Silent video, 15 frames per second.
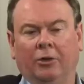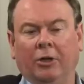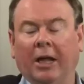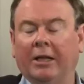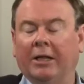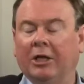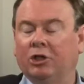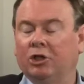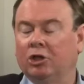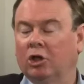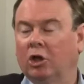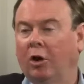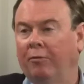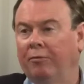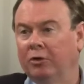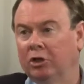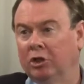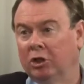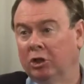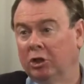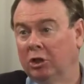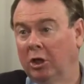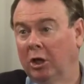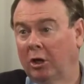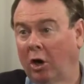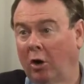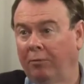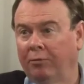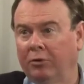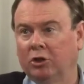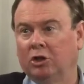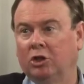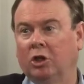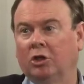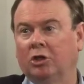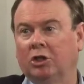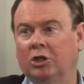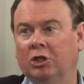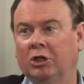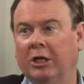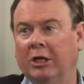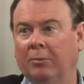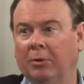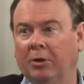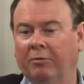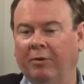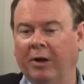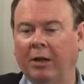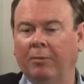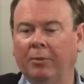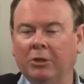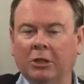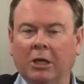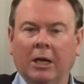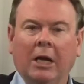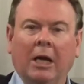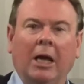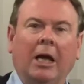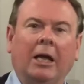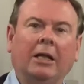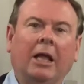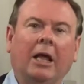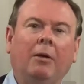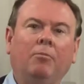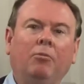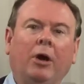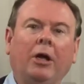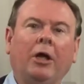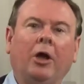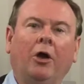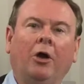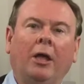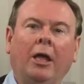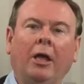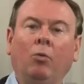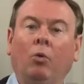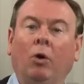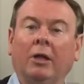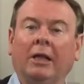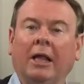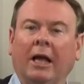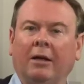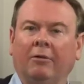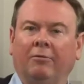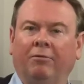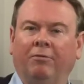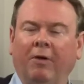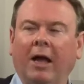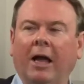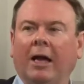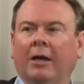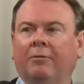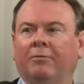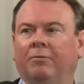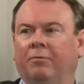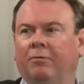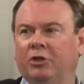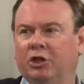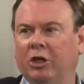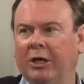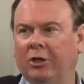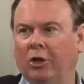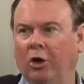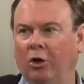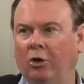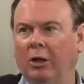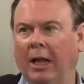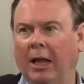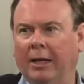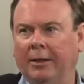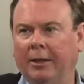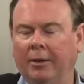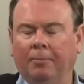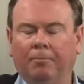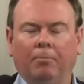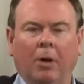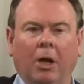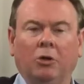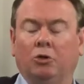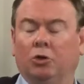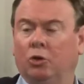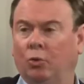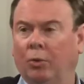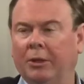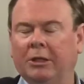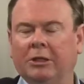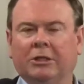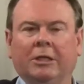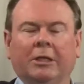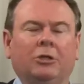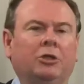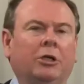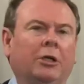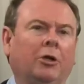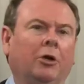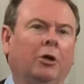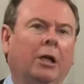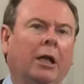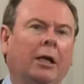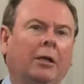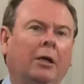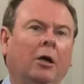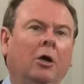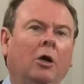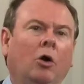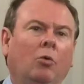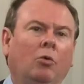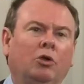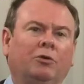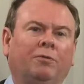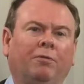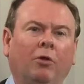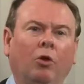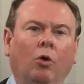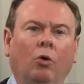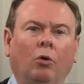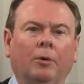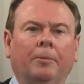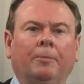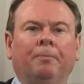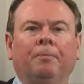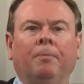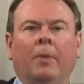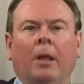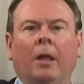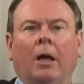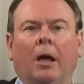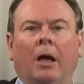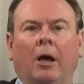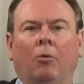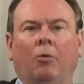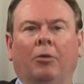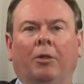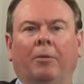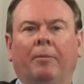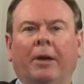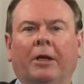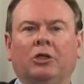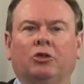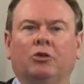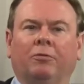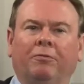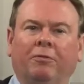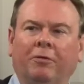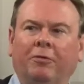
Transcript: United Nations conferences. Conference on Sustainable Development, an Embraer E195 jet airliner, 120 seat jet airliner, was flown uh, with a mixture of